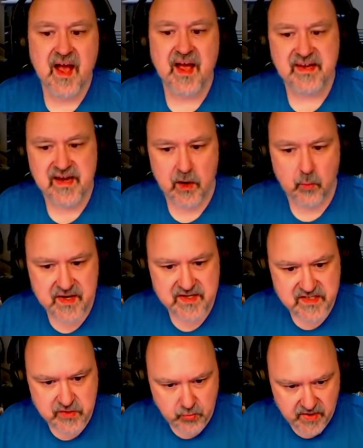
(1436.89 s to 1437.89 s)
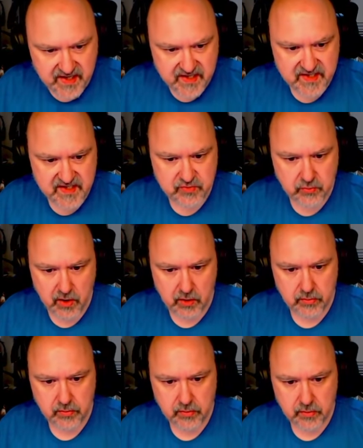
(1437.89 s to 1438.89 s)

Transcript: And now where's three in this row?